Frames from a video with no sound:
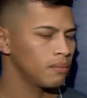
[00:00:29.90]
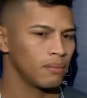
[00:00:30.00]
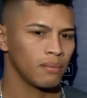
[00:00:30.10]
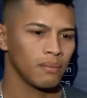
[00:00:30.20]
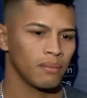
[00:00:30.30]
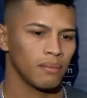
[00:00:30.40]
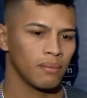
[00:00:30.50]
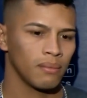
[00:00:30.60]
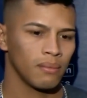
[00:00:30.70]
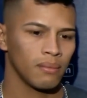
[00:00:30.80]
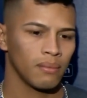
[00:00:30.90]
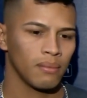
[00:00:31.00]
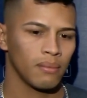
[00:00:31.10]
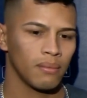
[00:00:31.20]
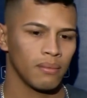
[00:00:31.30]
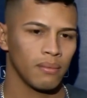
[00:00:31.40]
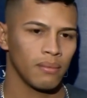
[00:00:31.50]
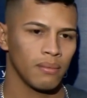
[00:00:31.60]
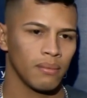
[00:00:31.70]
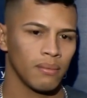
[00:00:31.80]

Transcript: No words are spoken by the person on screen.